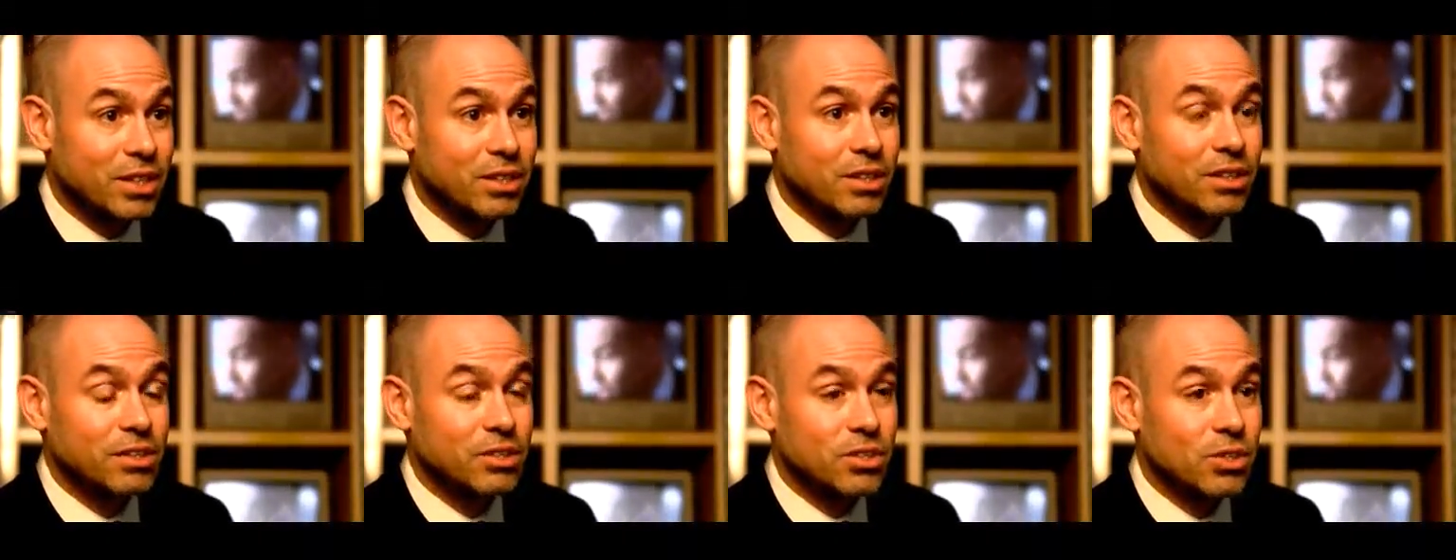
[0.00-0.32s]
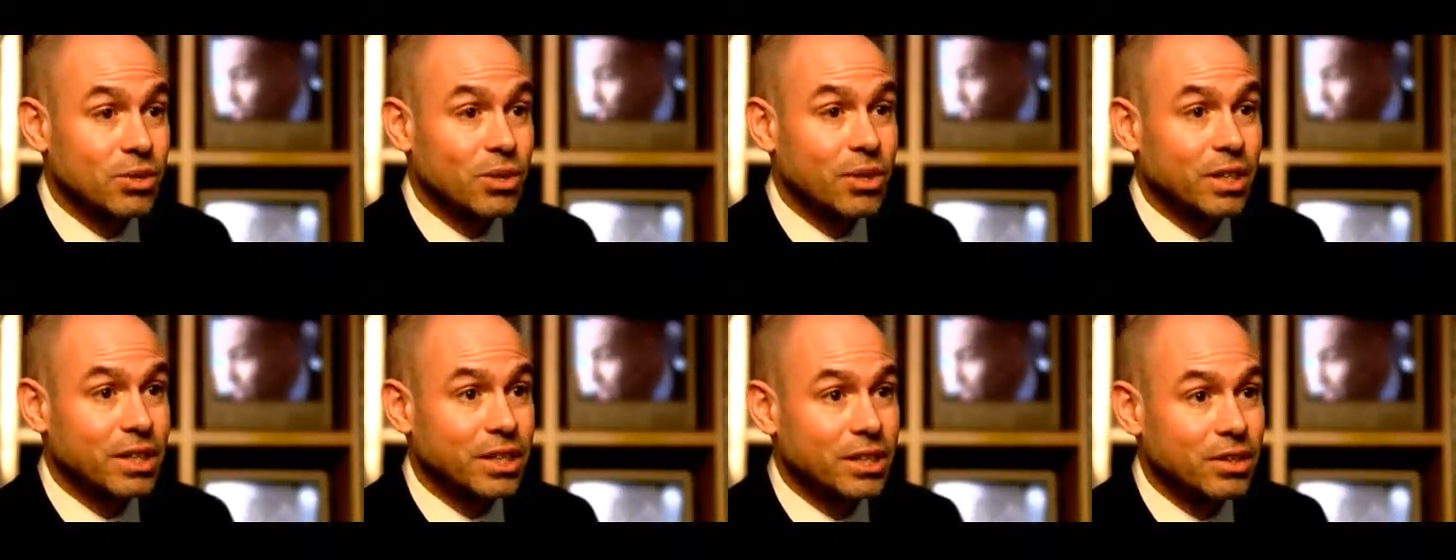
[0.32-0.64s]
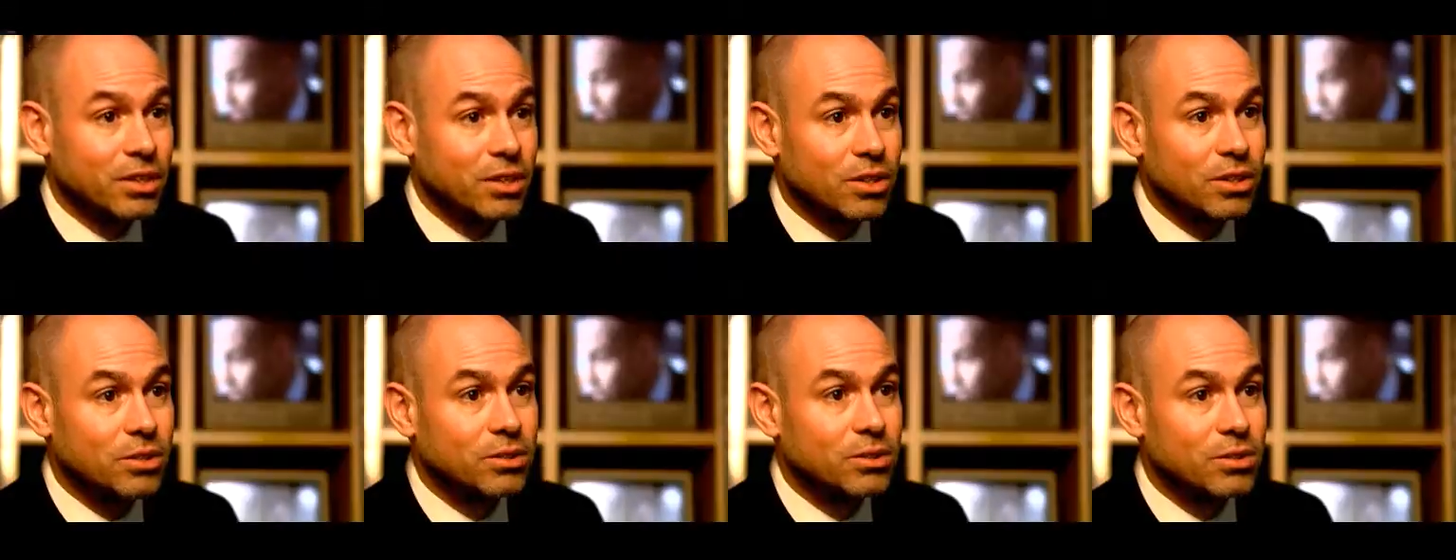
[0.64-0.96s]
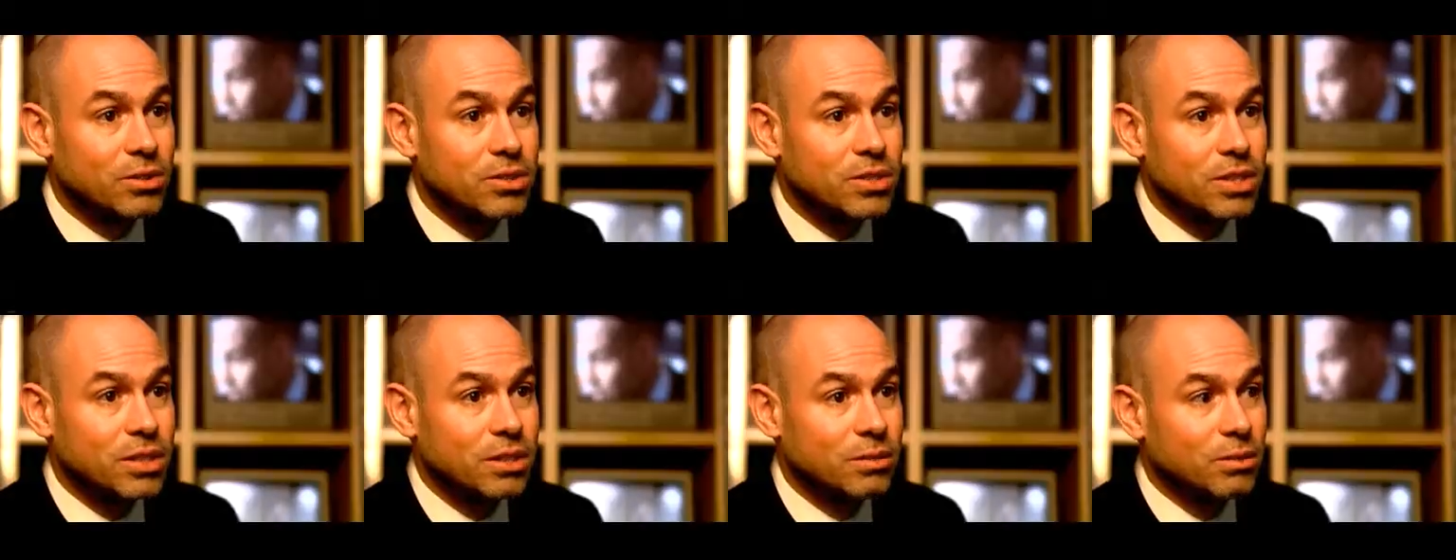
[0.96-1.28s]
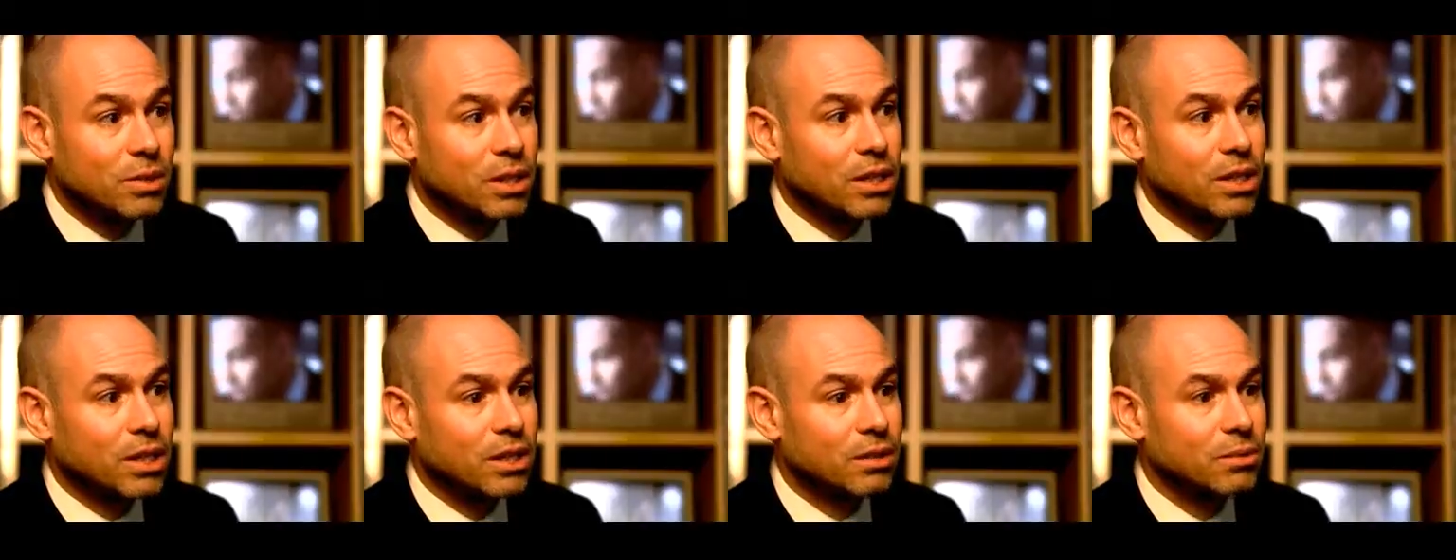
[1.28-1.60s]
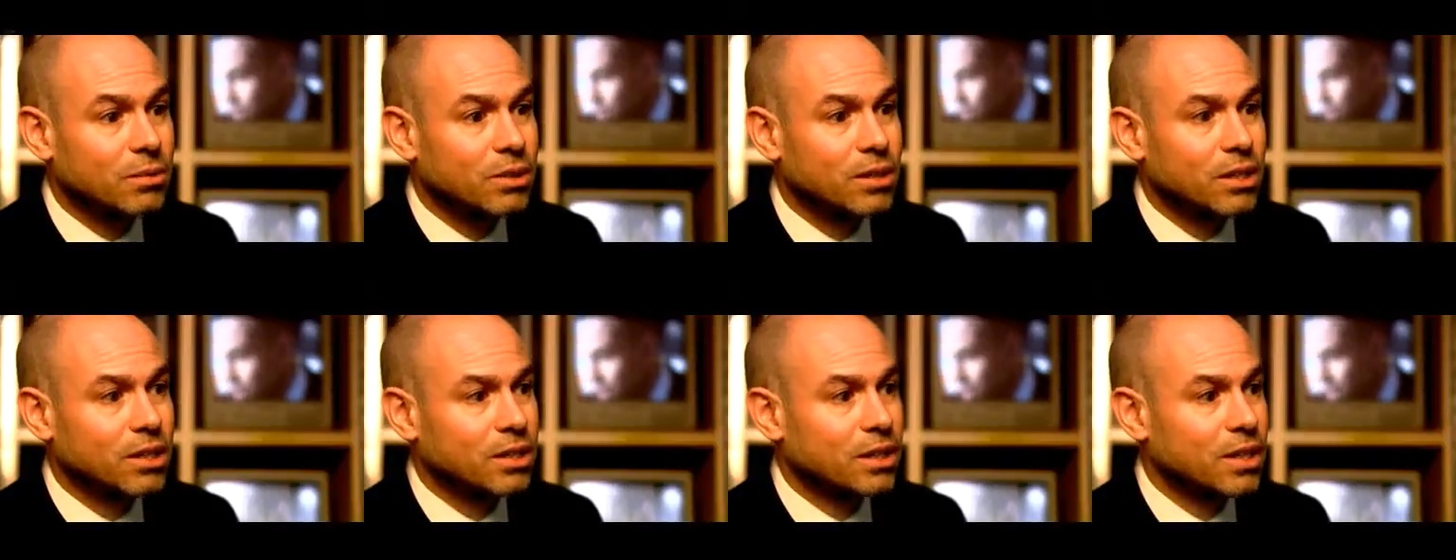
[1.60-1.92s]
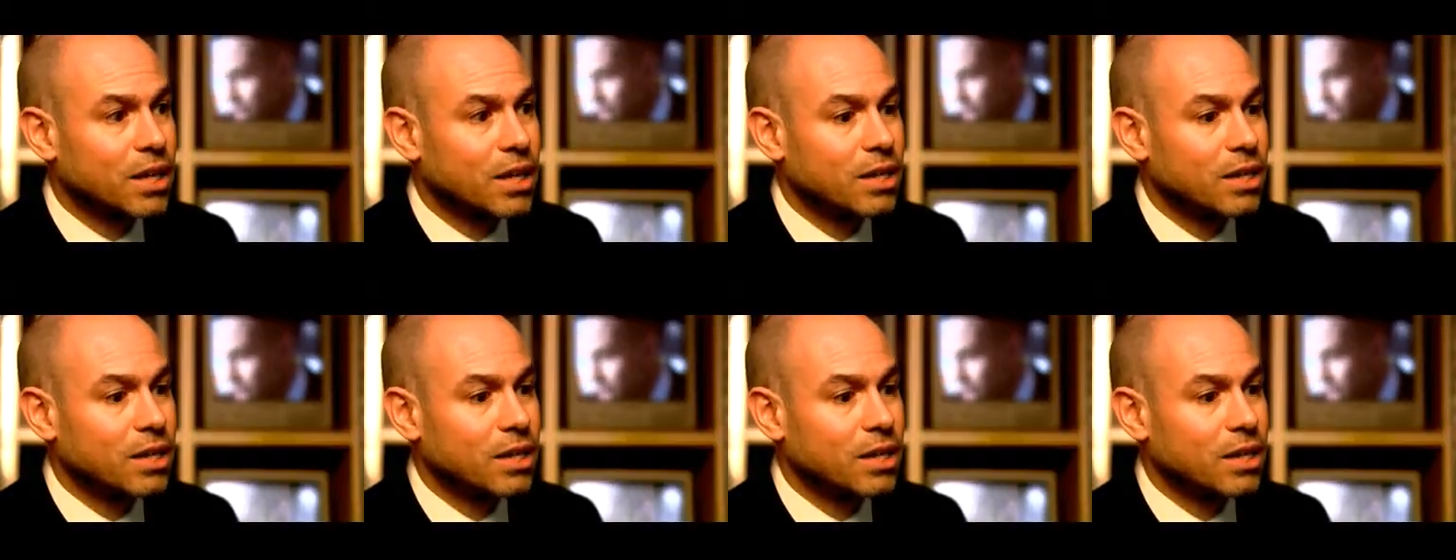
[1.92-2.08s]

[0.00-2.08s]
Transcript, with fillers: can enjoy and use while I, while I